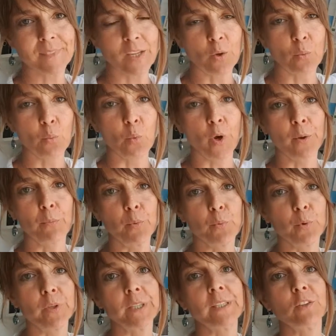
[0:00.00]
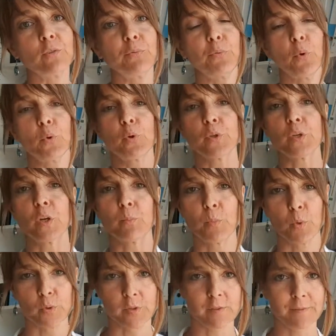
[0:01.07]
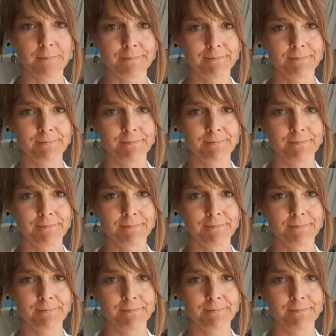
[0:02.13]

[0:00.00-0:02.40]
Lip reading: and what we would need to focus on most.